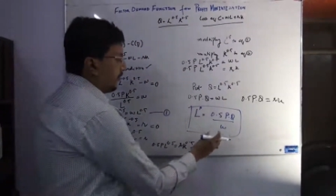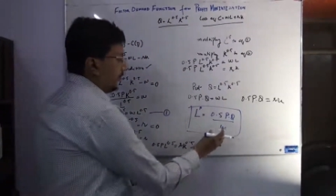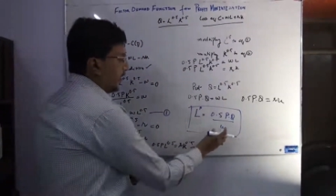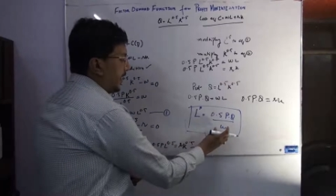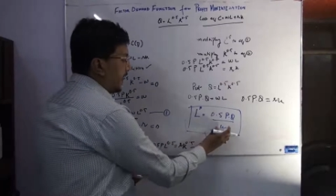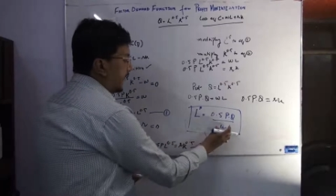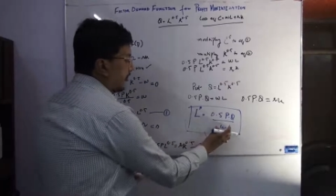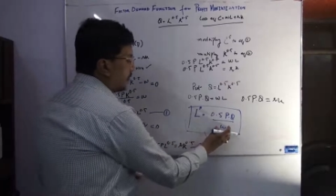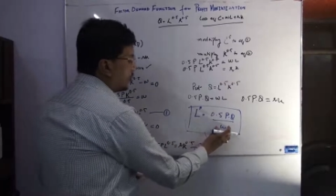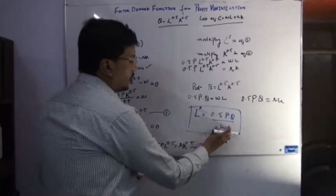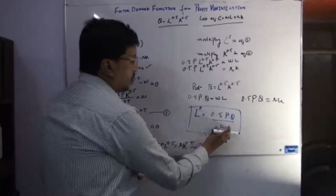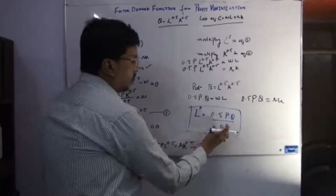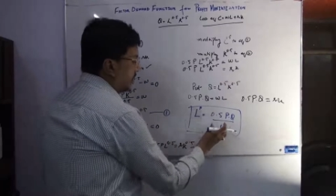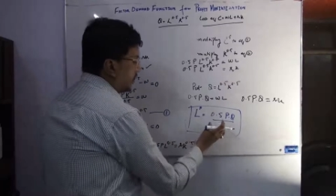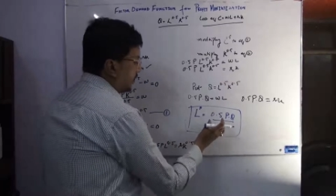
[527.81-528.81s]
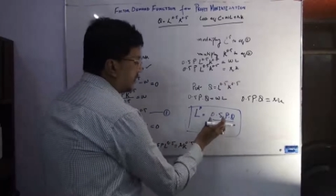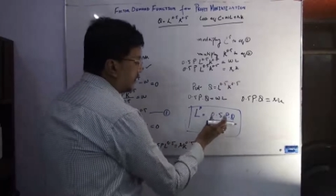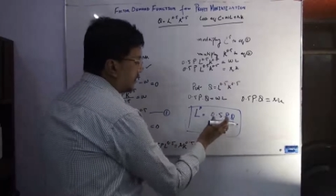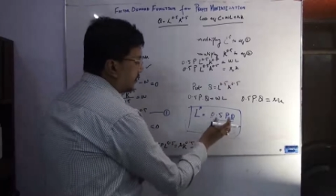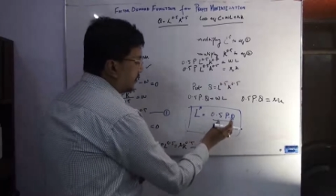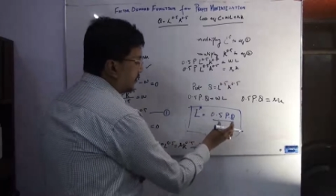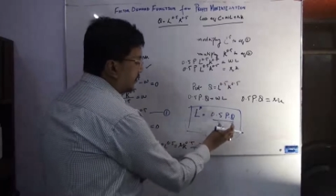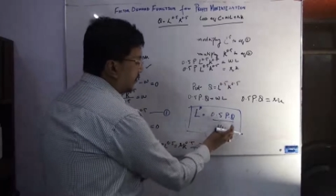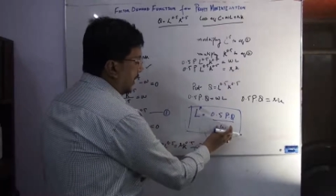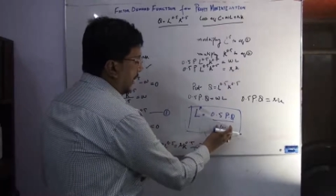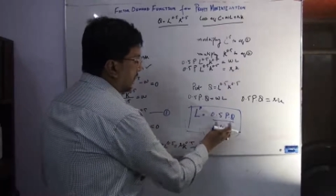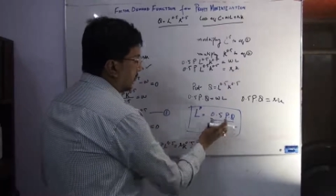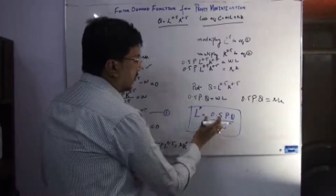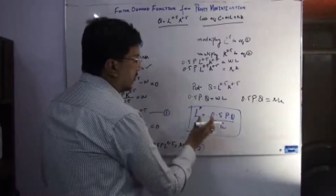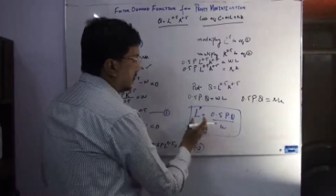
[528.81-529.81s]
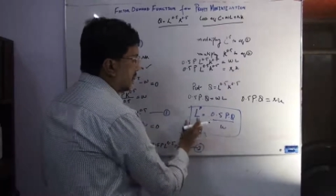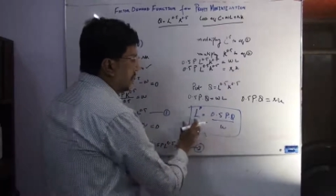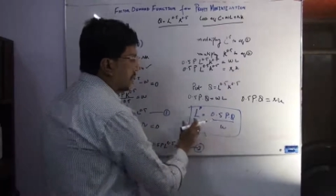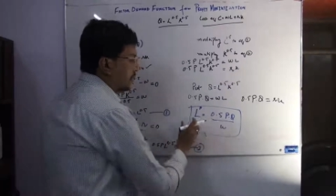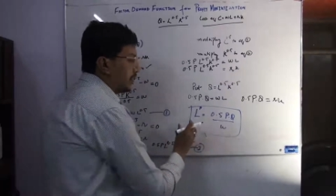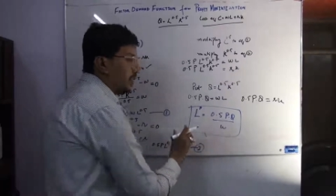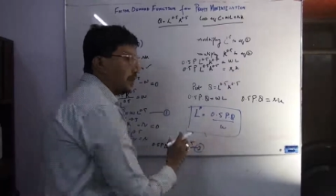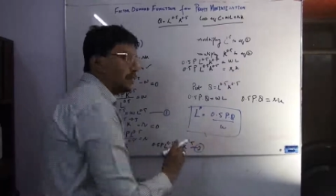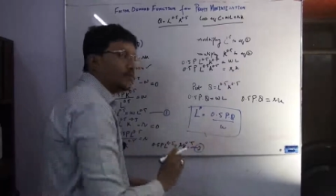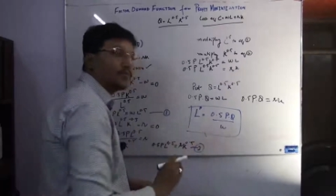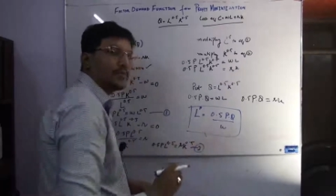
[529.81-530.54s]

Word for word: wage this is the price of the labor